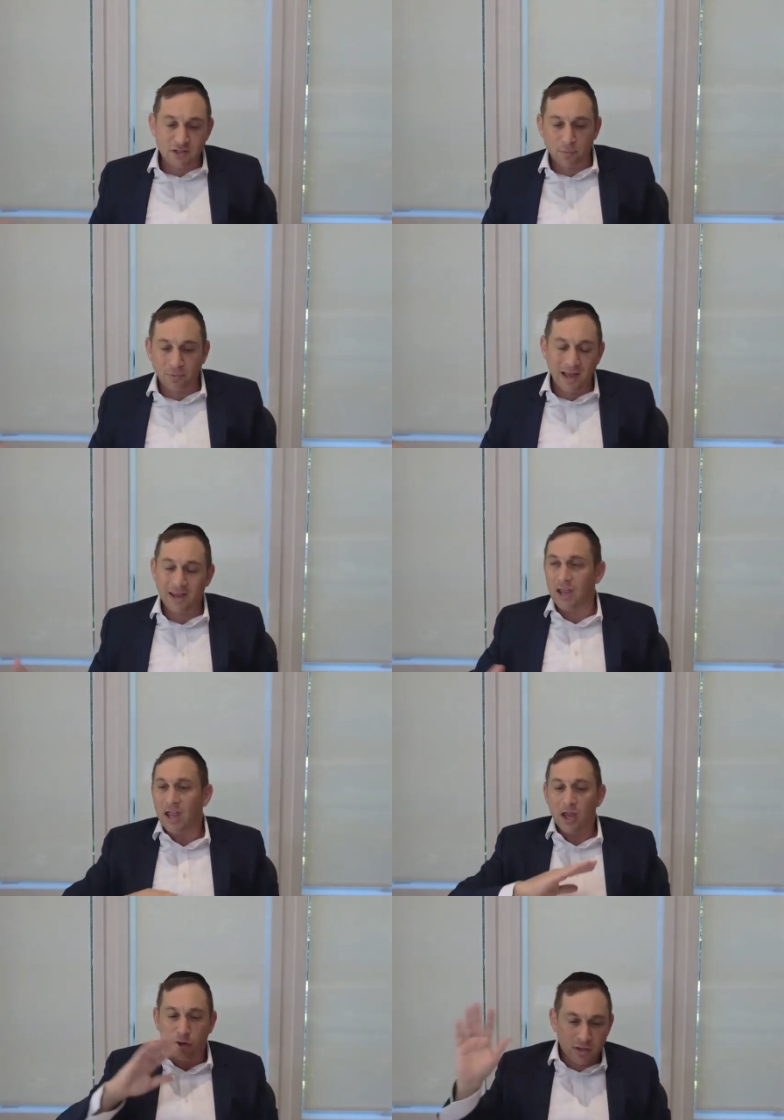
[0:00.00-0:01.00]
supply.
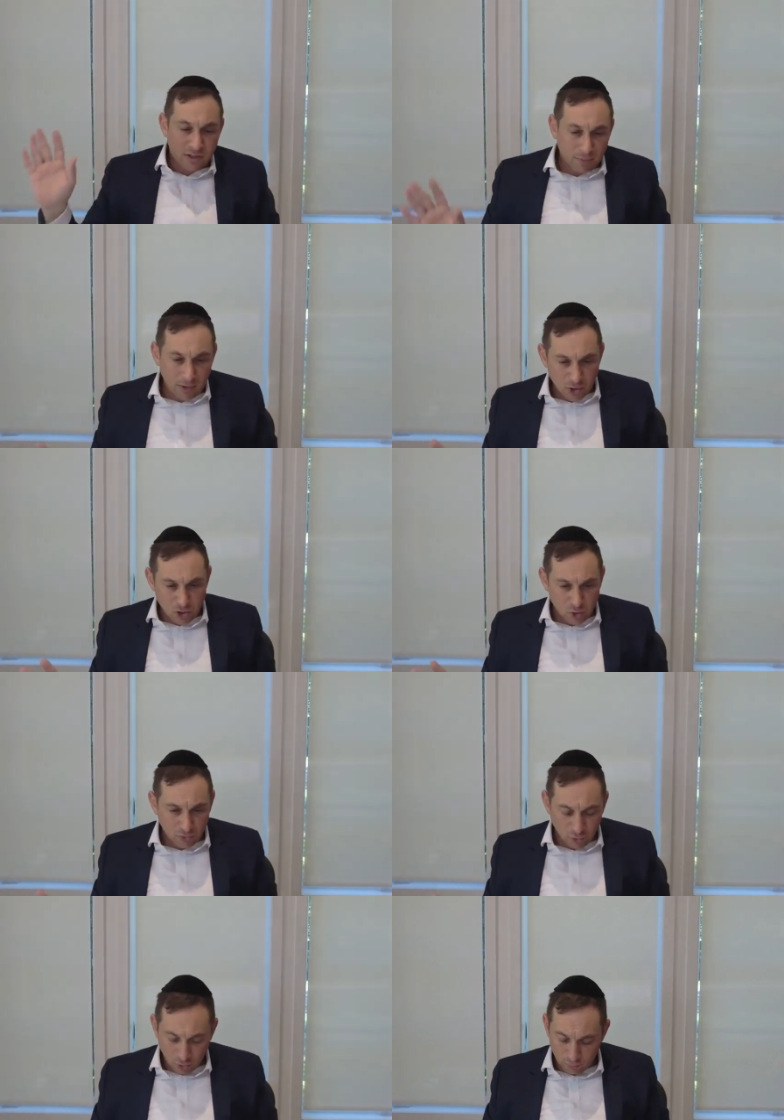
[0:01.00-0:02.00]
It causes a big issue
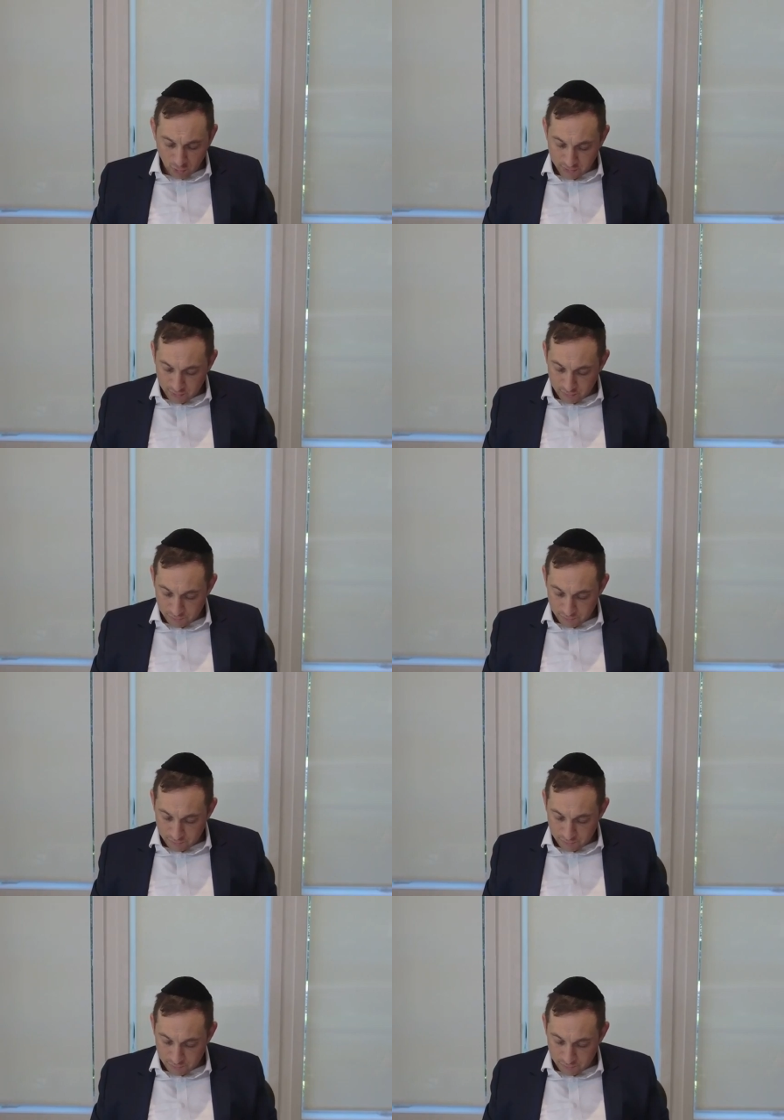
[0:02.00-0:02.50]
in the whole market.